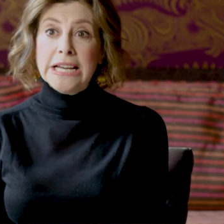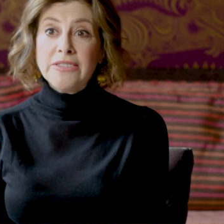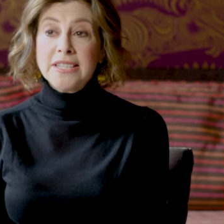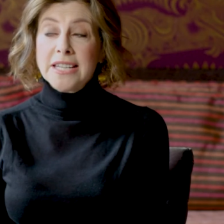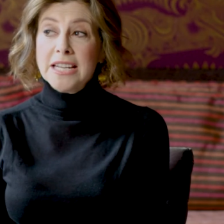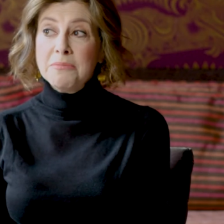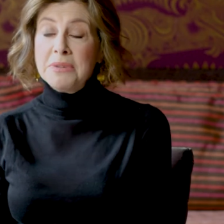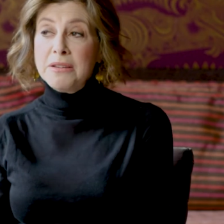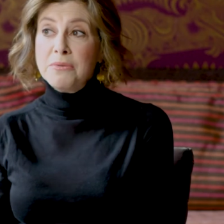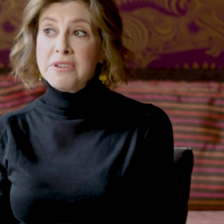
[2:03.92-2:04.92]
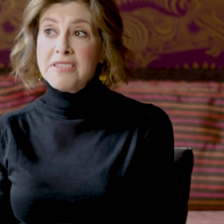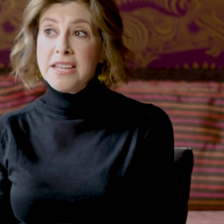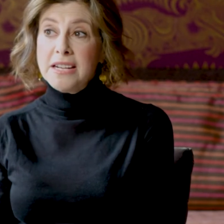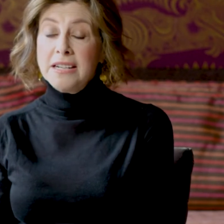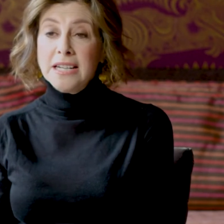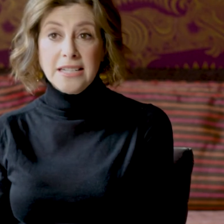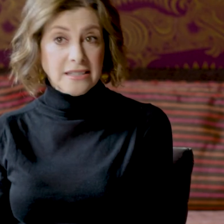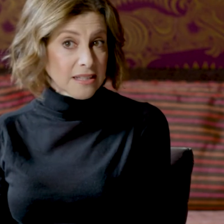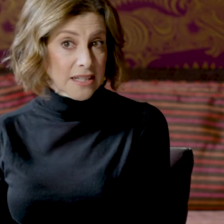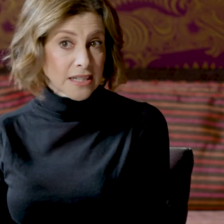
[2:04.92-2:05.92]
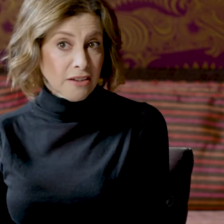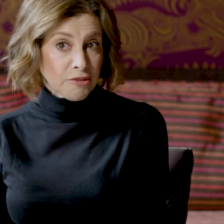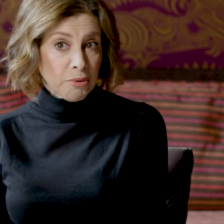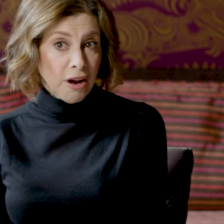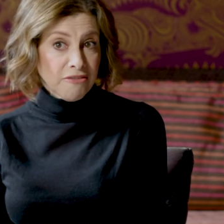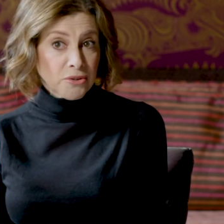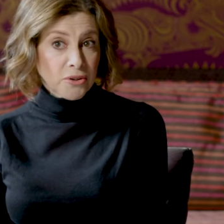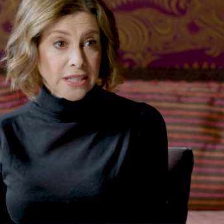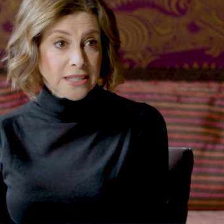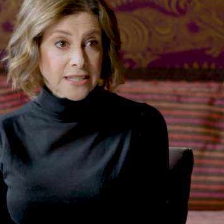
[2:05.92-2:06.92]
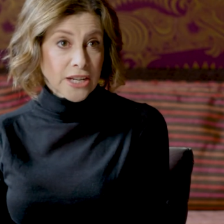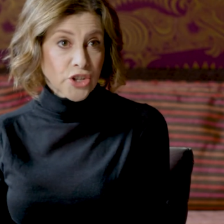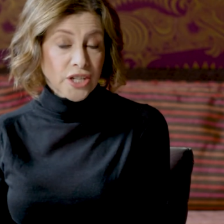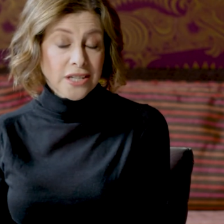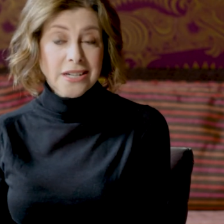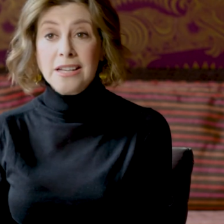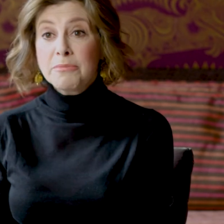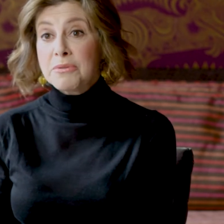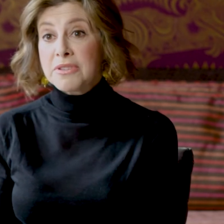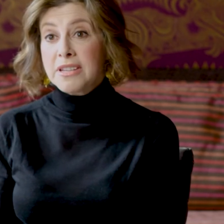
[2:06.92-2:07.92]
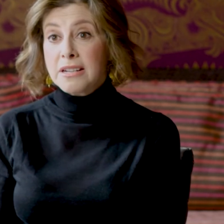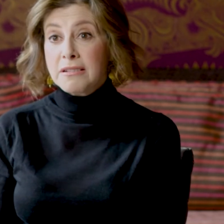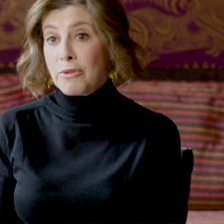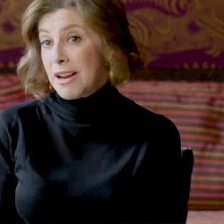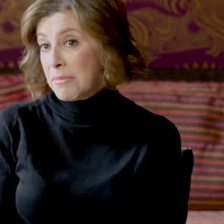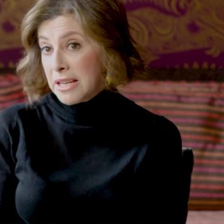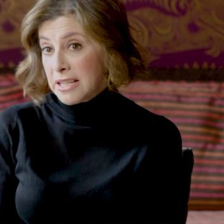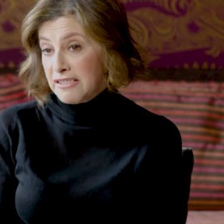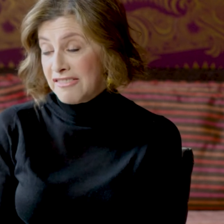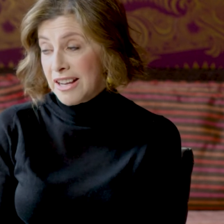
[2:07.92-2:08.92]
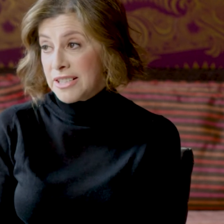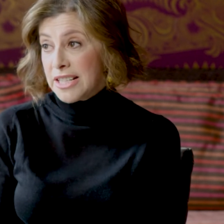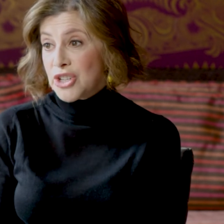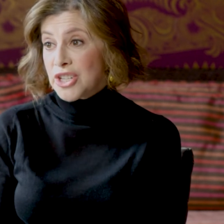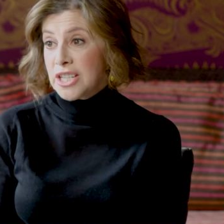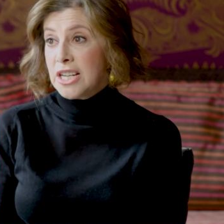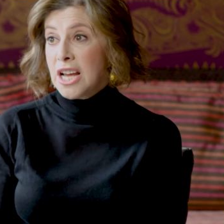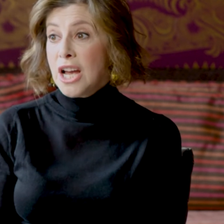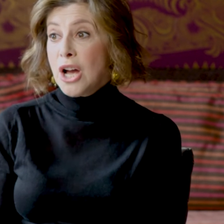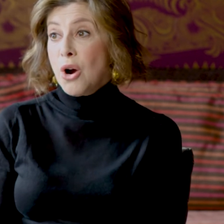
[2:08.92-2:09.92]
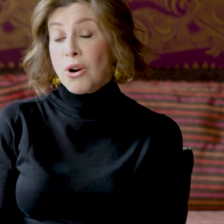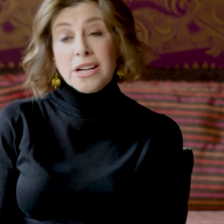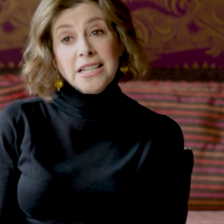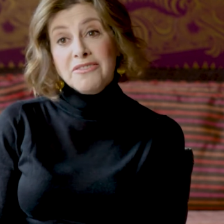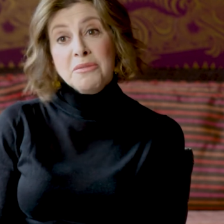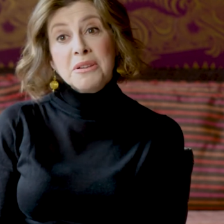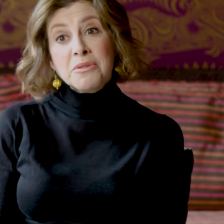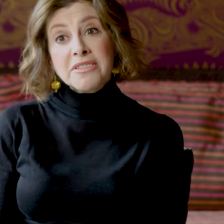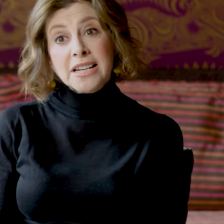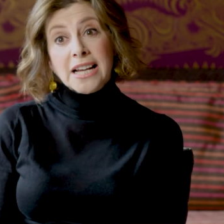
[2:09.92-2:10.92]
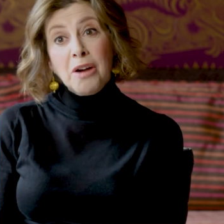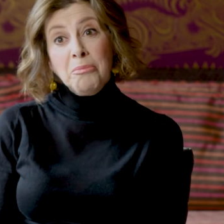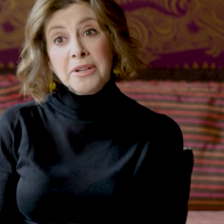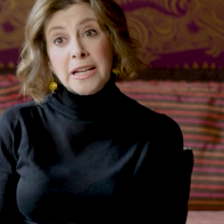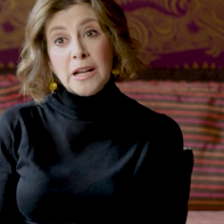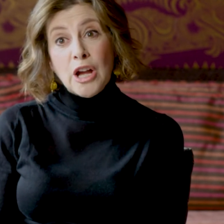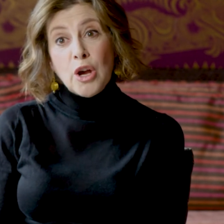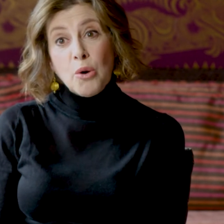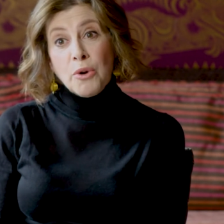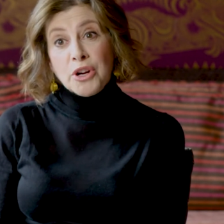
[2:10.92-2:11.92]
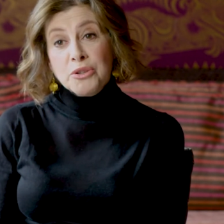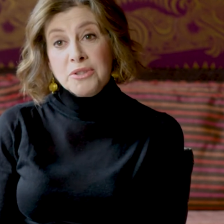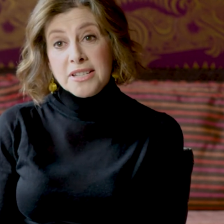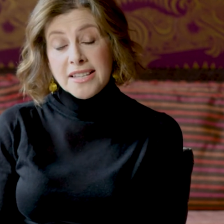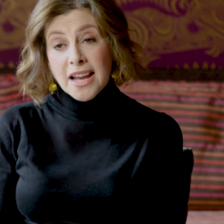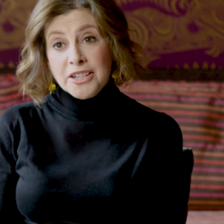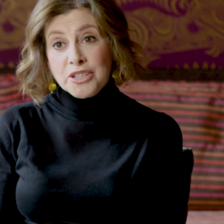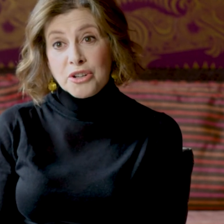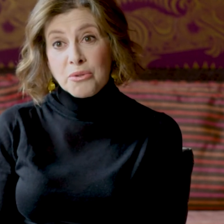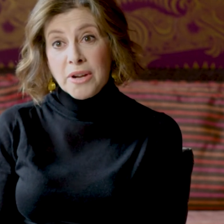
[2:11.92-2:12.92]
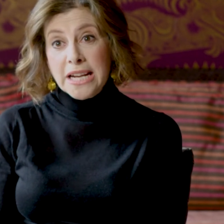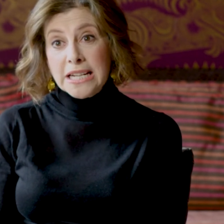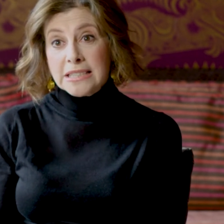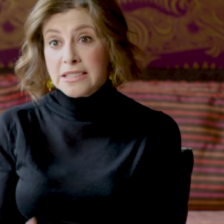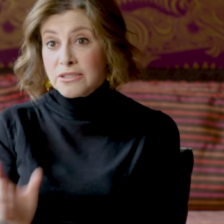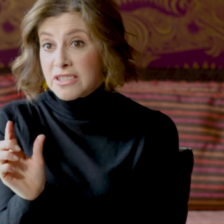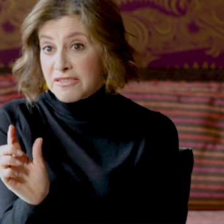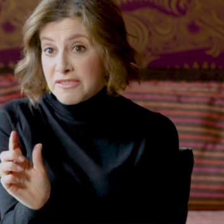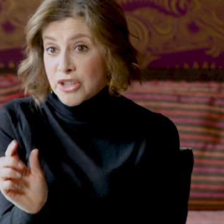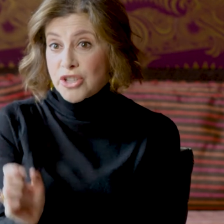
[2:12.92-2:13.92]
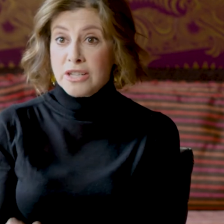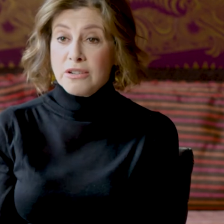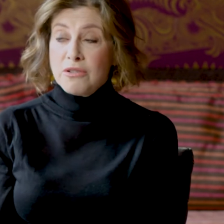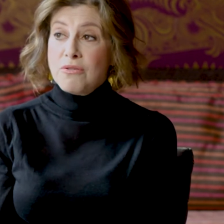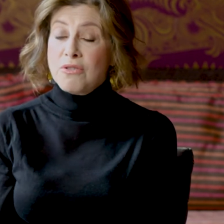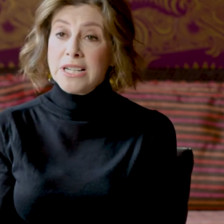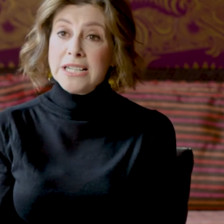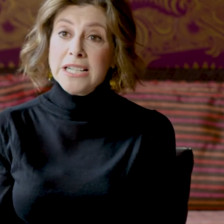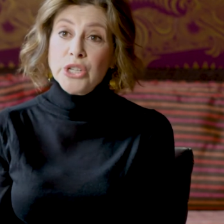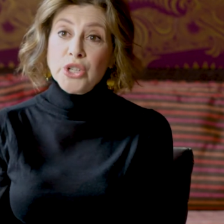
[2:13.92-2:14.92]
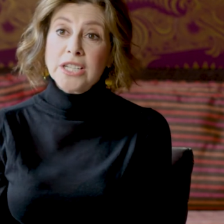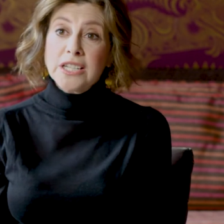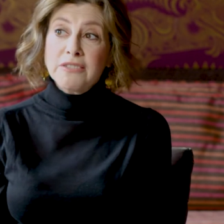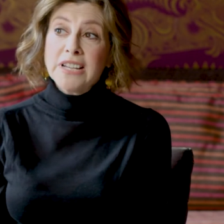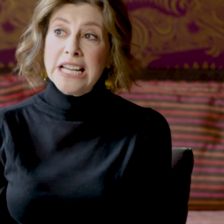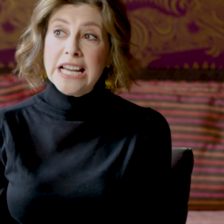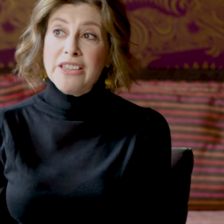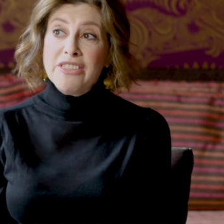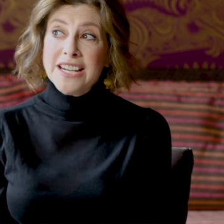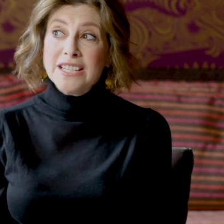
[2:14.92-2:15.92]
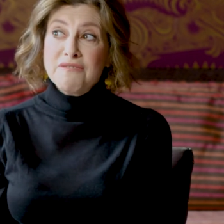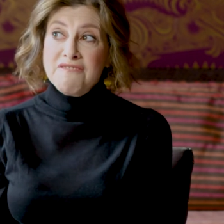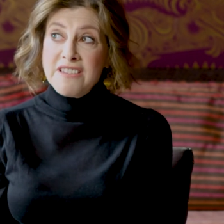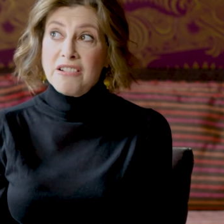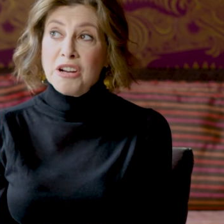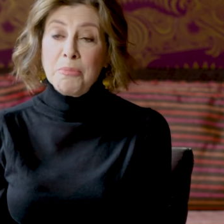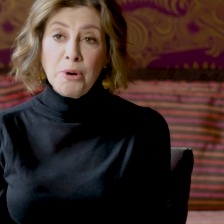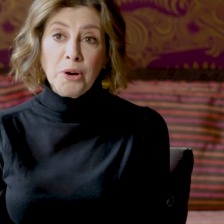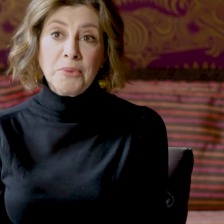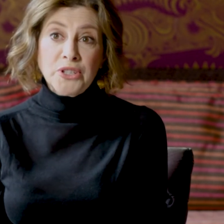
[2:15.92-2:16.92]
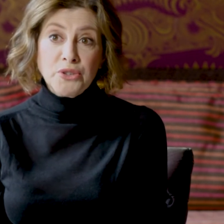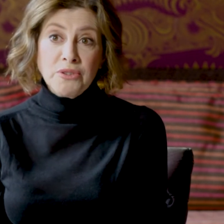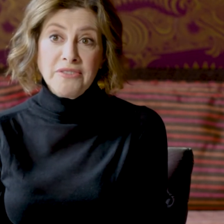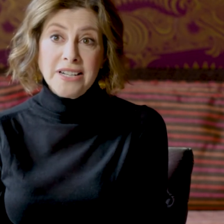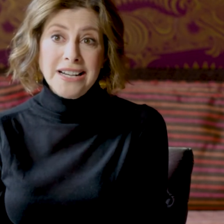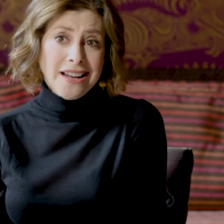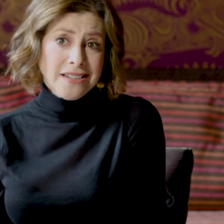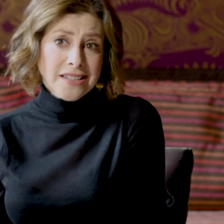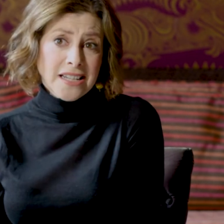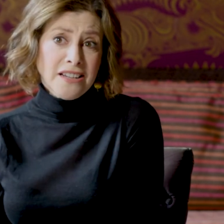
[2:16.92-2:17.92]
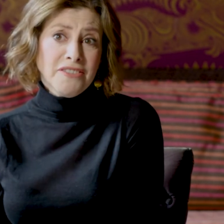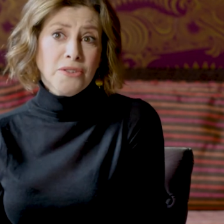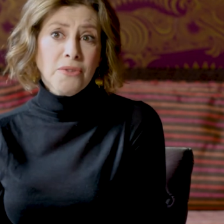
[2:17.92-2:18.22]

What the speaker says: This can be within an existing not-for-profit organization, it can be within a grant-making foundation, or it can even be within a company where you decide to create a little division or an initiative that is very purpose-driven and see if it